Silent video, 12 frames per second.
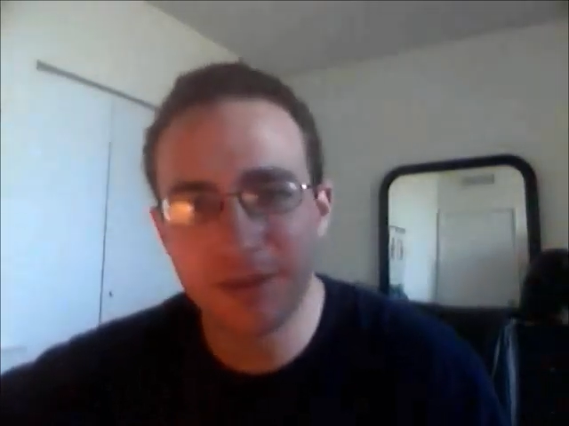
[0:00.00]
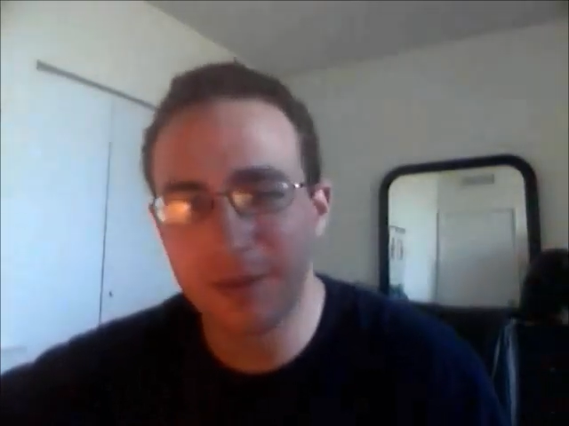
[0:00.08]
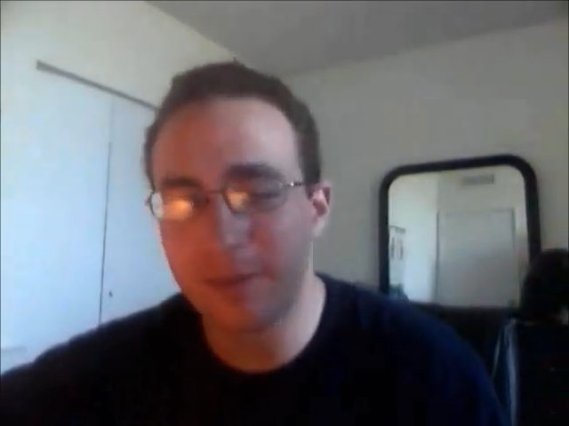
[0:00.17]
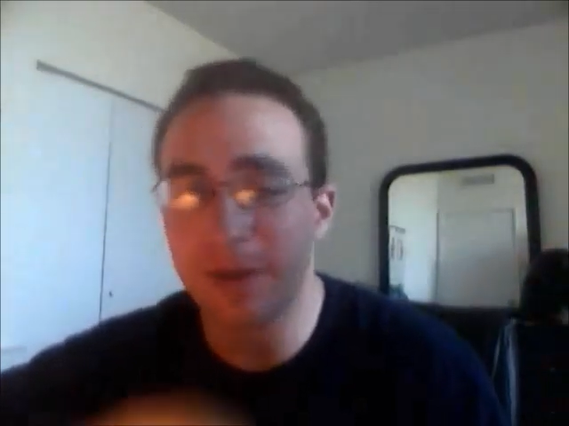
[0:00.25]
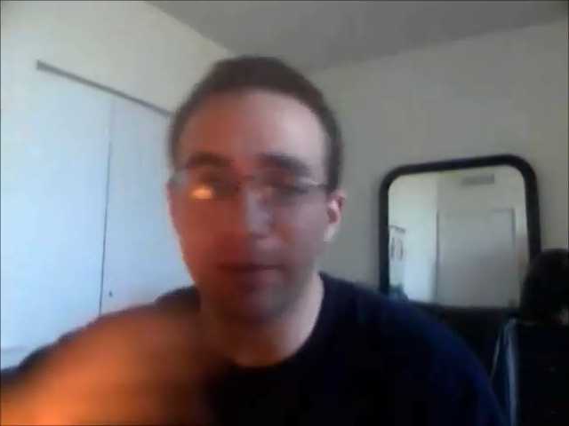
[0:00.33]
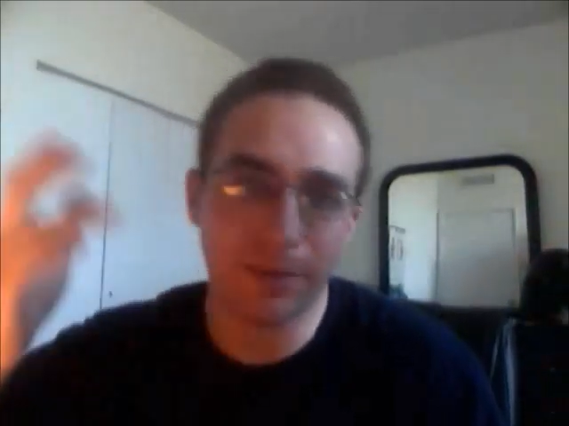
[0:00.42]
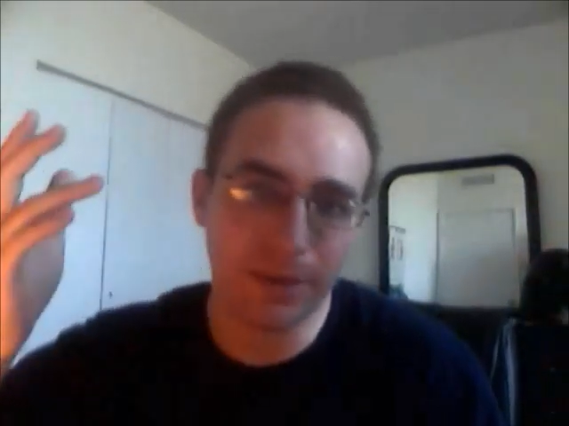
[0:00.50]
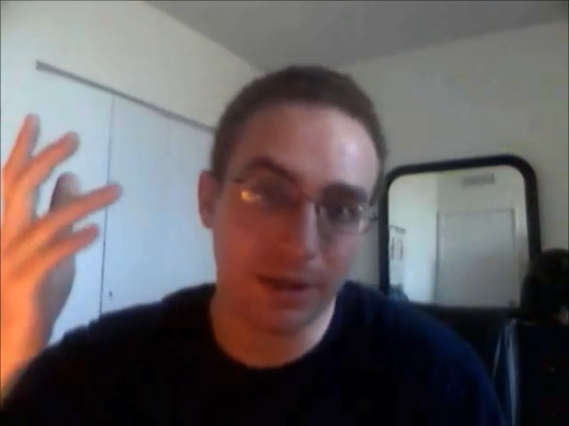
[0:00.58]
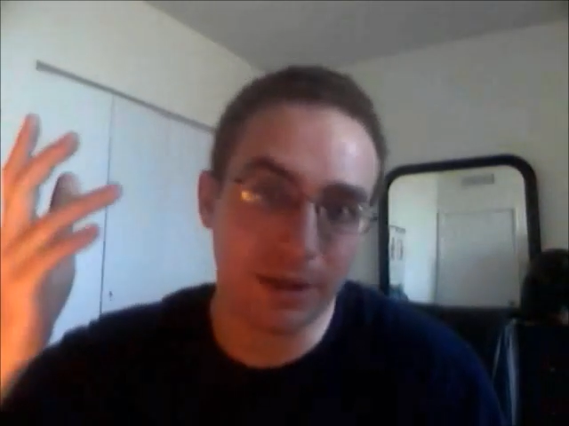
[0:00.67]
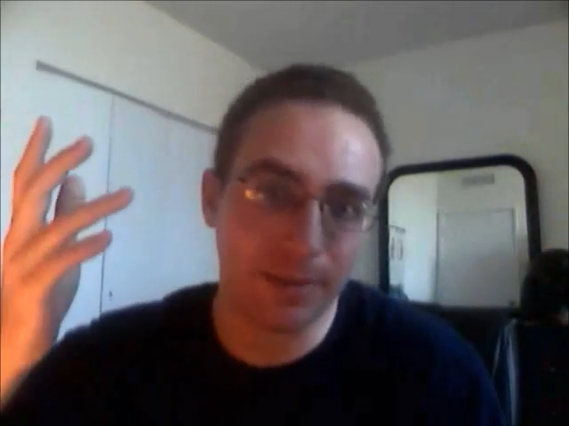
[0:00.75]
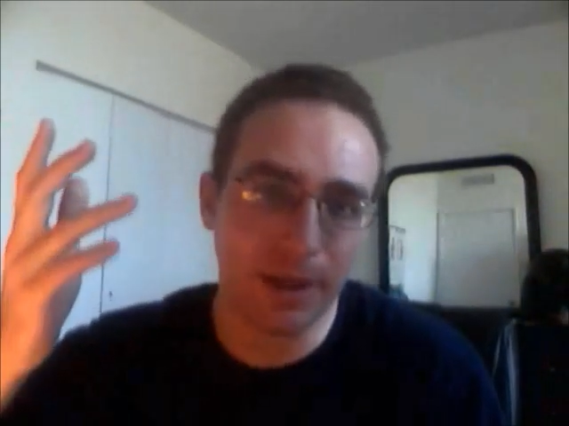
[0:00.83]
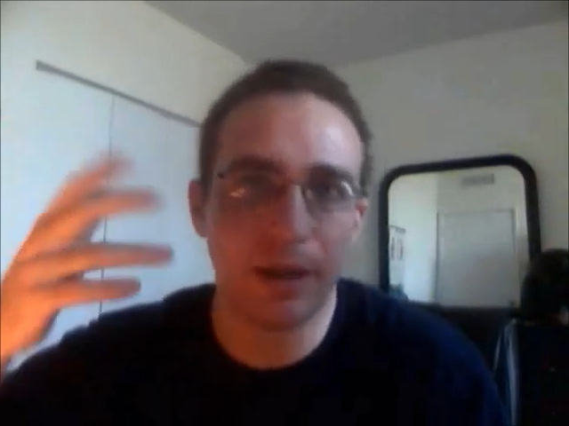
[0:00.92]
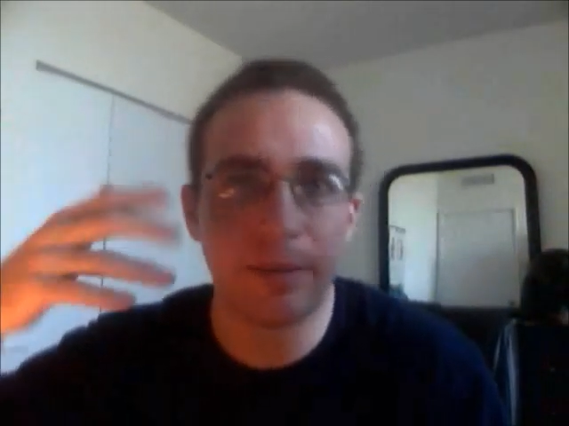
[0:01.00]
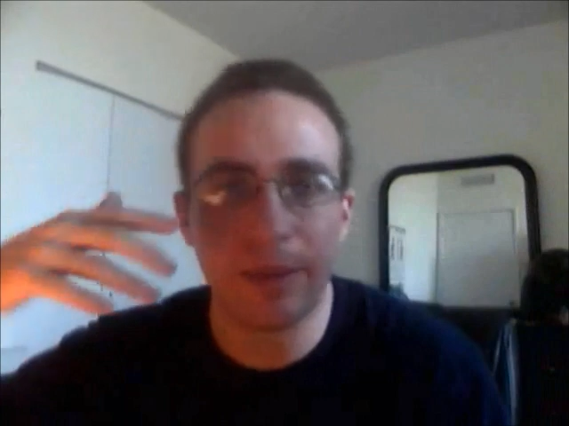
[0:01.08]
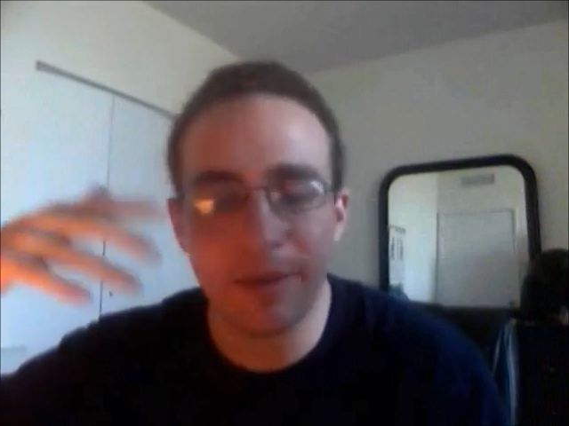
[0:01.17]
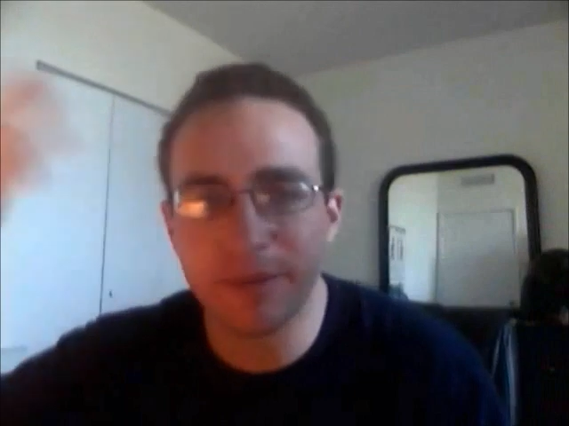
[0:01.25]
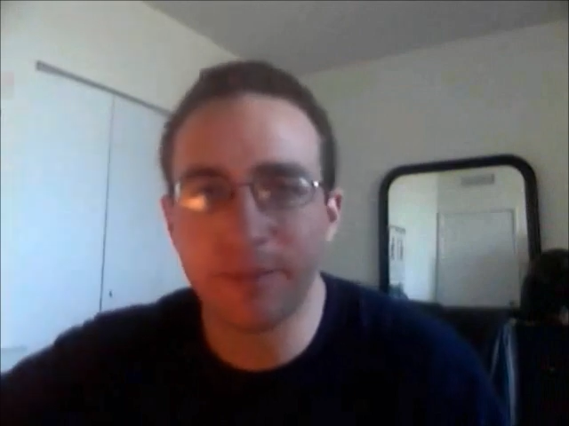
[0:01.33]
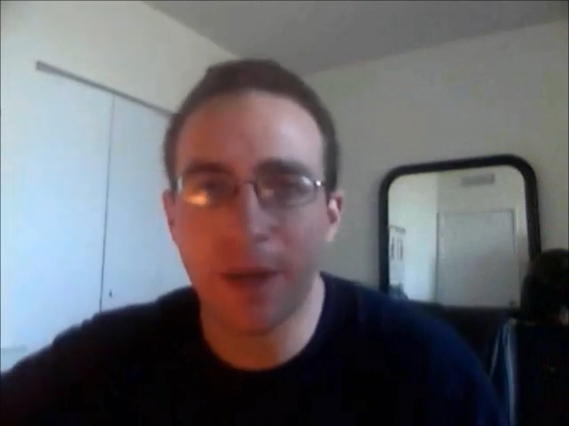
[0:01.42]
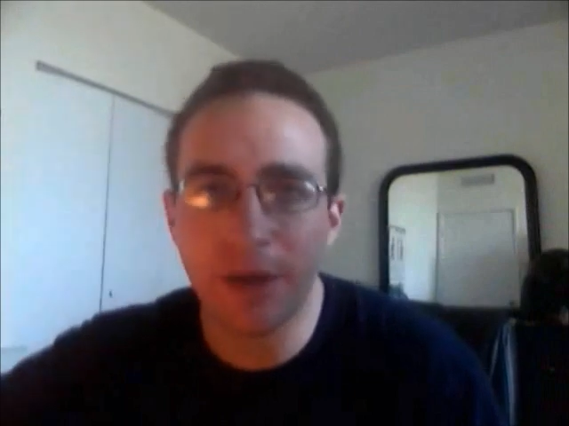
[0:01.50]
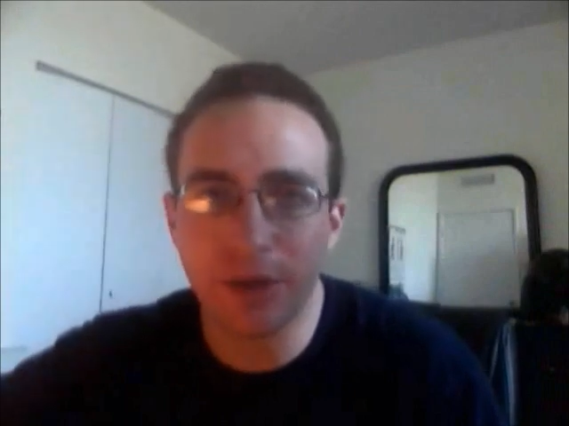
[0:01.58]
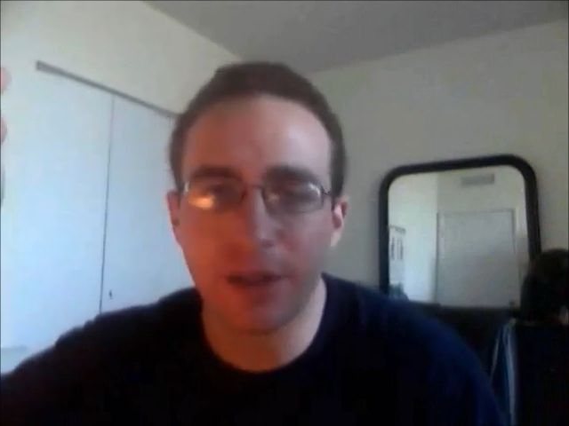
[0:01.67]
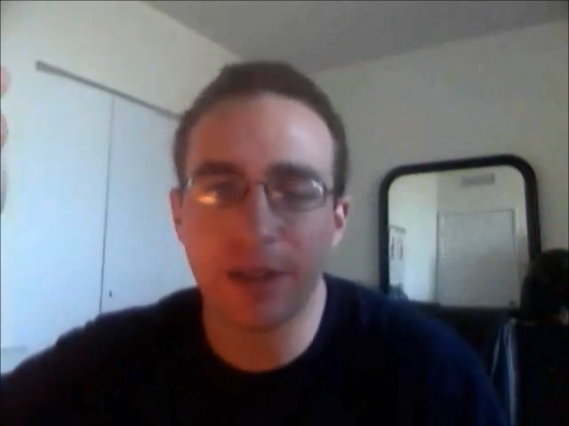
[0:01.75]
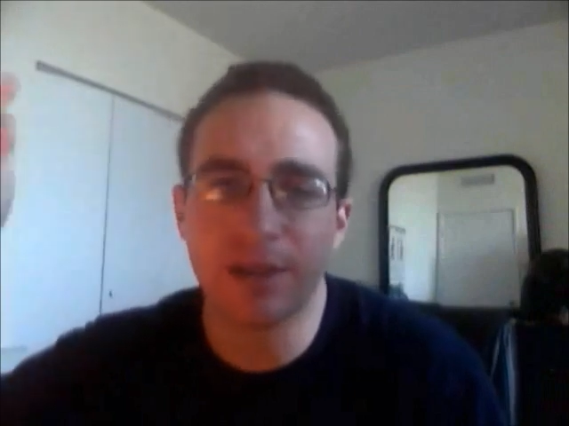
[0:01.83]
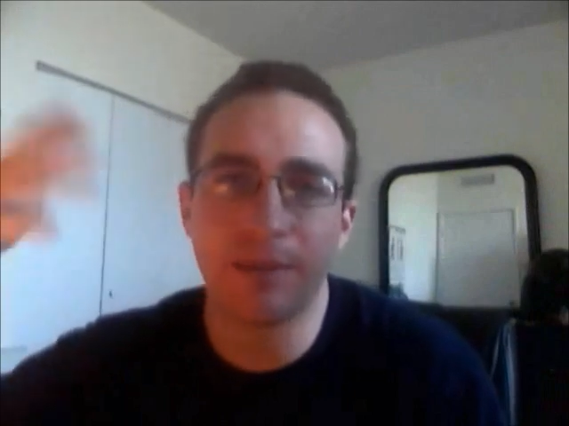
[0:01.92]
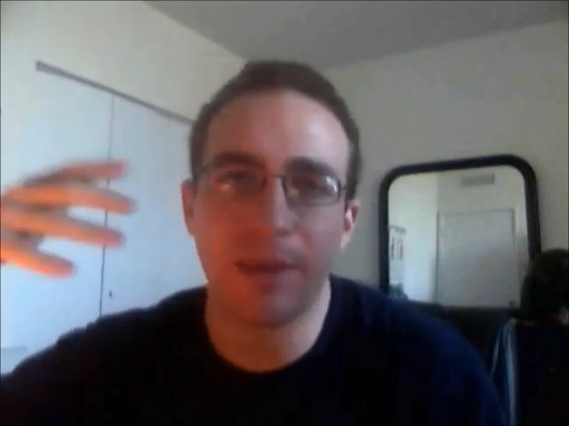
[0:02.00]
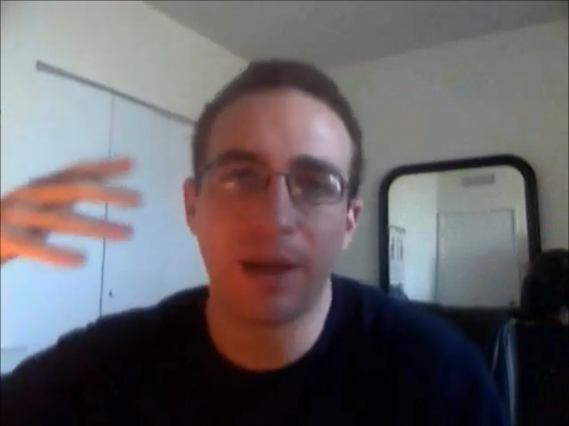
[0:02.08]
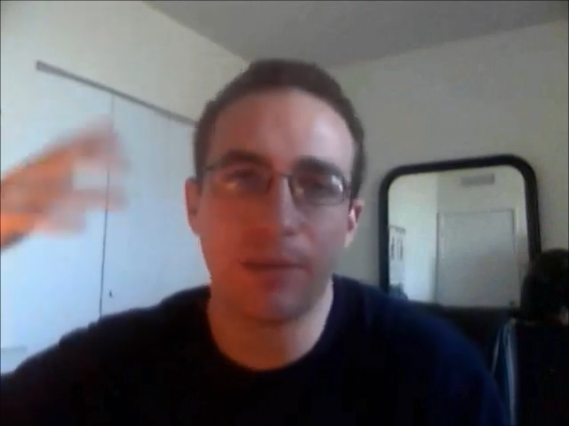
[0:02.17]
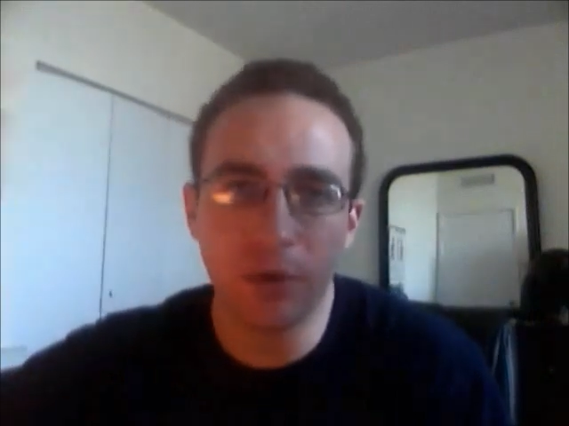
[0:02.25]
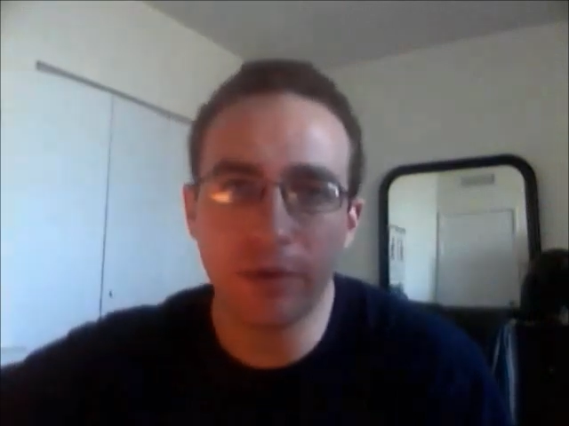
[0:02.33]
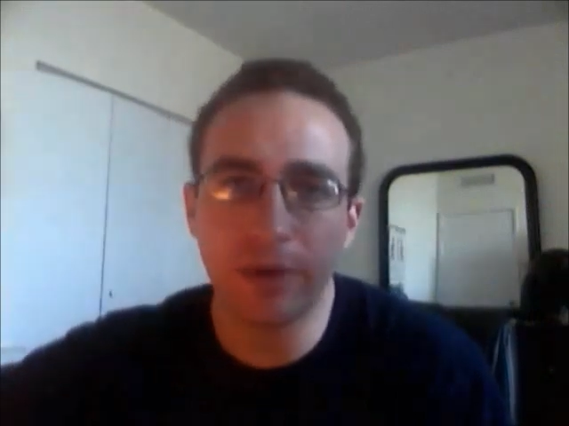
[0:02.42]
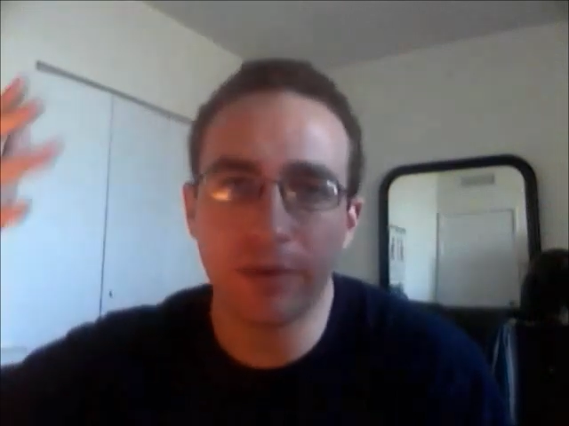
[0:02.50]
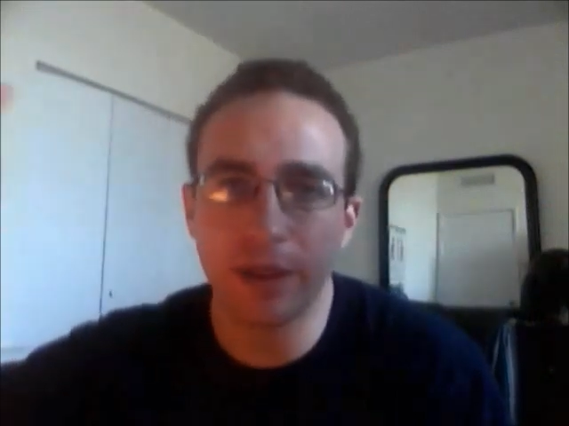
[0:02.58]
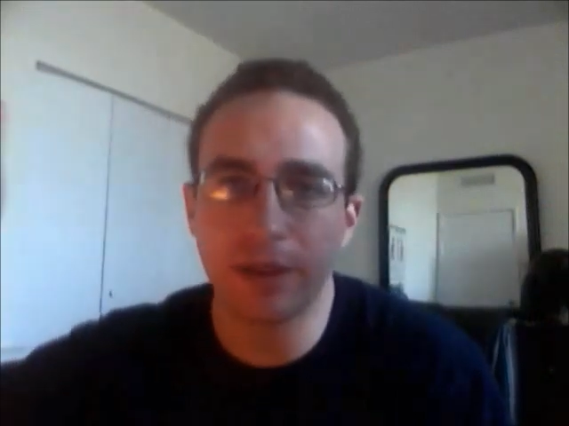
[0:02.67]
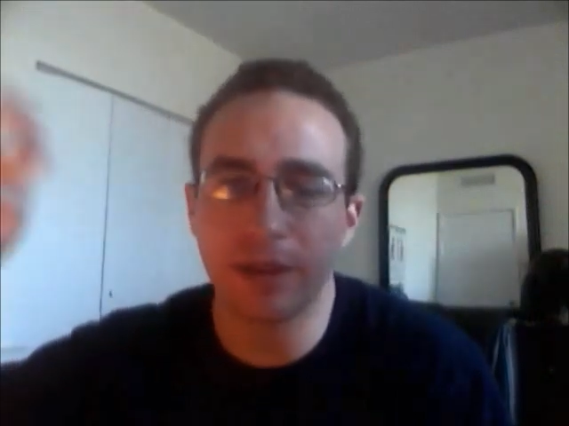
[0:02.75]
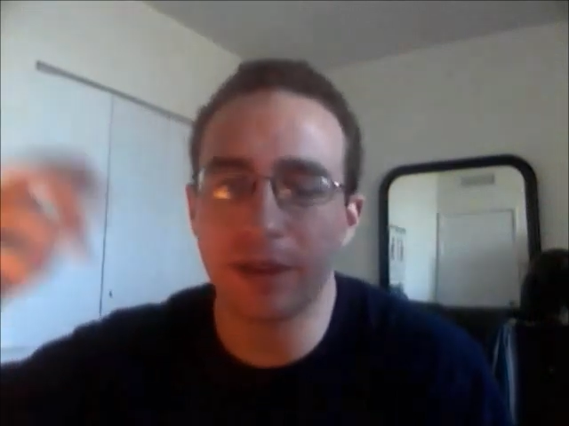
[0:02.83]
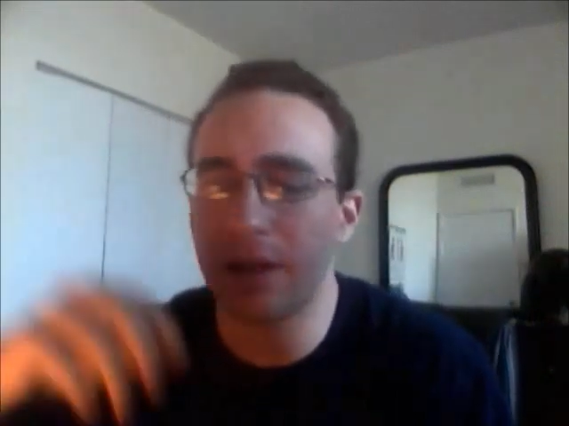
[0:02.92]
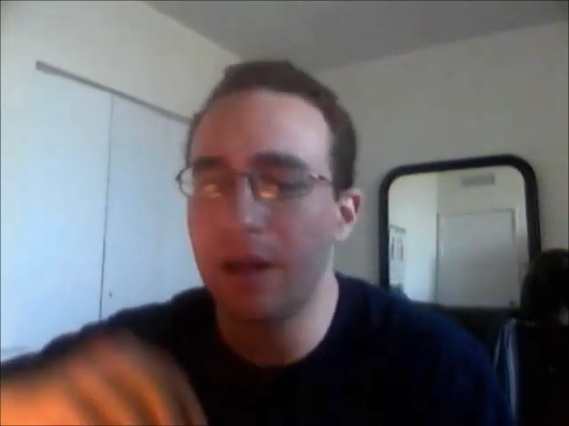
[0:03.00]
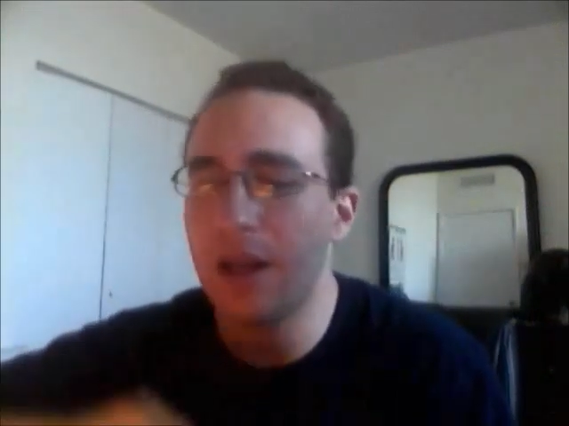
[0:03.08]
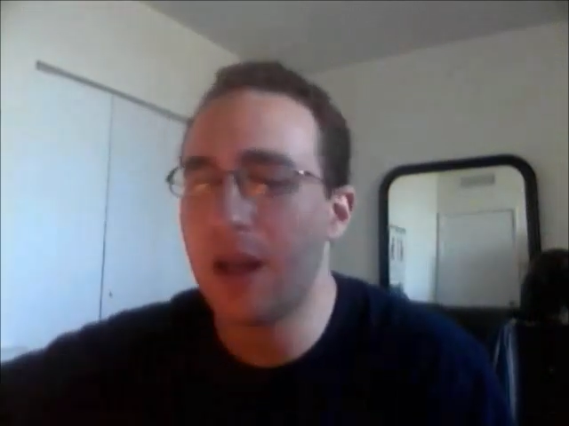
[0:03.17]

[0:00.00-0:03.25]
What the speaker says: it's mentioned, it's the main moving regulator.